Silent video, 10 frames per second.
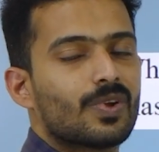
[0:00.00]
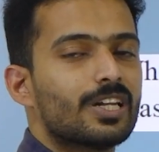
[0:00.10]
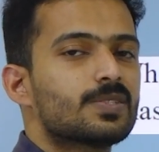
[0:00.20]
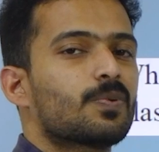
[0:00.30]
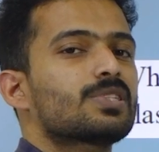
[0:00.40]
One
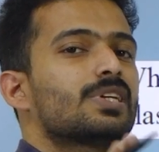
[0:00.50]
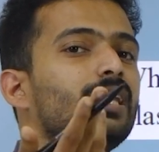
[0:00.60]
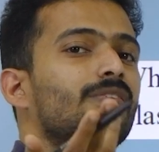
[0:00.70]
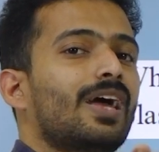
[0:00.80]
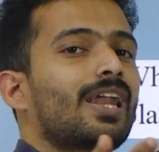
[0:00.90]
is
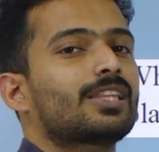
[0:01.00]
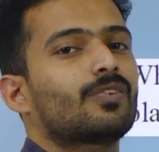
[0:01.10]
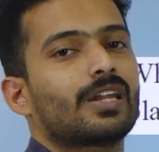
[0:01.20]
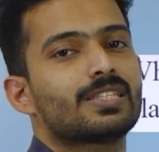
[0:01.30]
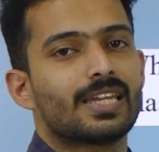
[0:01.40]
positive and other
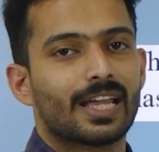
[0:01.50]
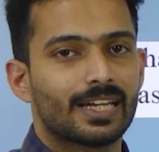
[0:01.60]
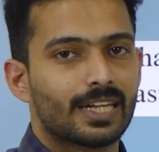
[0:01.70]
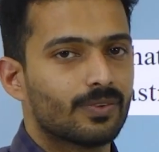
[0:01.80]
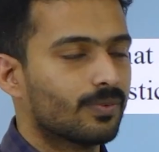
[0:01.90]
one is
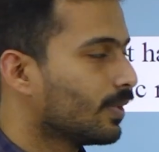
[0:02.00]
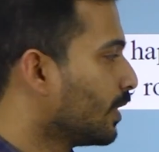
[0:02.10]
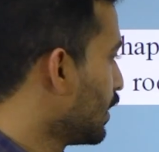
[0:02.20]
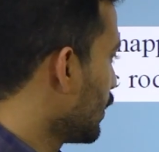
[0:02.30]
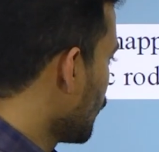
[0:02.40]
negative.
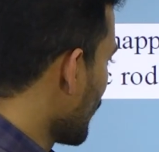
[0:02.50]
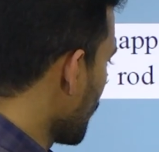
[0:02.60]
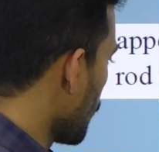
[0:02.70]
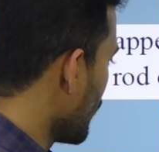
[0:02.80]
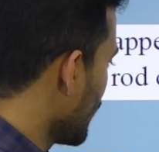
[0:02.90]
What
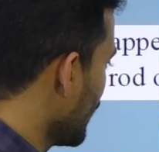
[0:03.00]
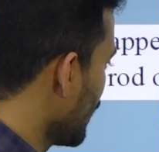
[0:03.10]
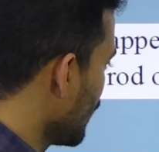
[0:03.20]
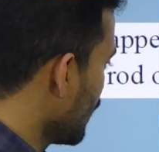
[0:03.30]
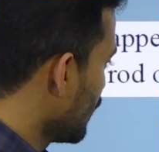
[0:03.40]
about
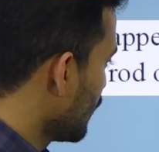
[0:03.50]
here?